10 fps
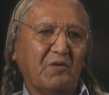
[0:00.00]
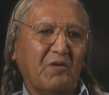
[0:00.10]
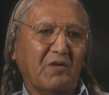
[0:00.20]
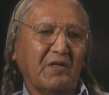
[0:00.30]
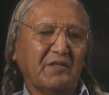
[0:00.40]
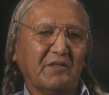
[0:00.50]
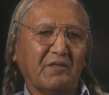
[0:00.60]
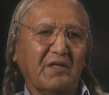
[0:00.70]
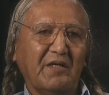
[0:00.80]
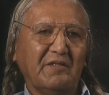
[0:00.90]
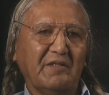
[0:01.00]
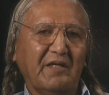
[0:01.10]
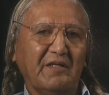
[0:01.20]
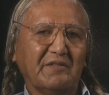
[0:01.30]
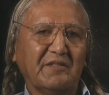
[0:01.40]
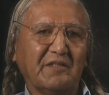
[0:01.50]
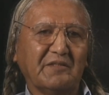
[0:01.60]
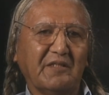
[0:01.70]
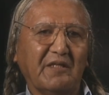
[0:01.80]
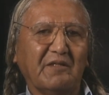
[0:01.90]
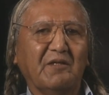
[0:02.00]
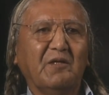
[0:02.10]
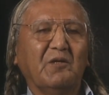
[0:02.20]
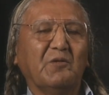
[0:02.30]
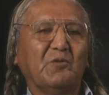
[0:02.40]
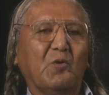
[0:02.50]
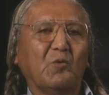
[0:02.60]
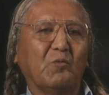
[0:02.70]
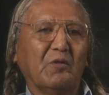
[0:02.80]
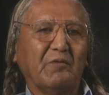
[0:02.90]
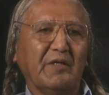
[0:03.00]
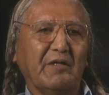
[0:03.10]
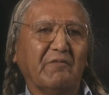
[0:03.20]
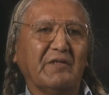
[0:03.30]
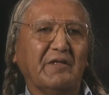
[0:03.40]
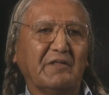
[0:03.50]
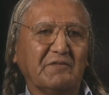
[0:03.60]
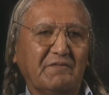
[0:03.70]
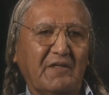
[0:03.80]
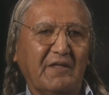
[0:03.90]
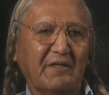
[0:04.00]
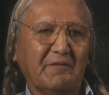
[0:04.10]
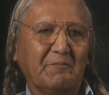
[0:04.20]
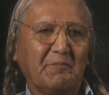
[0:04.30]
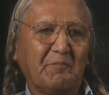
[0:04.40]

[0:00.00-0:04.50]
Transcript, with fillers: on until 1986 that don't worry, everything's fine.